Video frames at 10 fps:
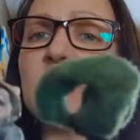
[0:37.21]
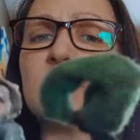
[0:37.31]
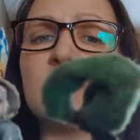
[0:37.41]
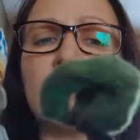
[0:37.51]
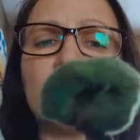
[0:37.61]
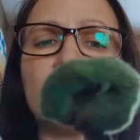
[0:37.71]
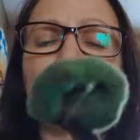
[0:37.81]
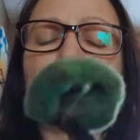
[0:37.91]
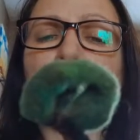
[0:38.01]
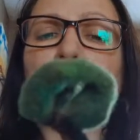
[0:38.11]
decided just
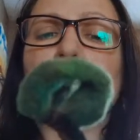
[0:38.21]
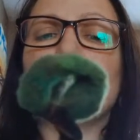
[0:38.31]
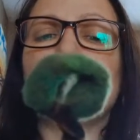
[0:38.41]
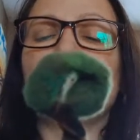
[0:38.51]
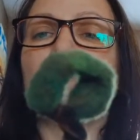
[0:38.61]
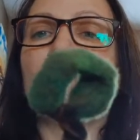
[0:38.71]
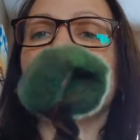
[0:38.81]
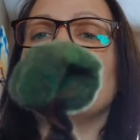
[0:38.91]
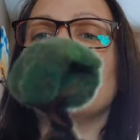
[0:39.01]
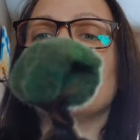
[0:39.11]
to glue it in
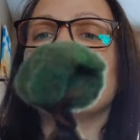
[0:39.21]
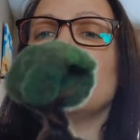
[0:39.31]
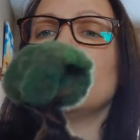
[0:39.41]
there.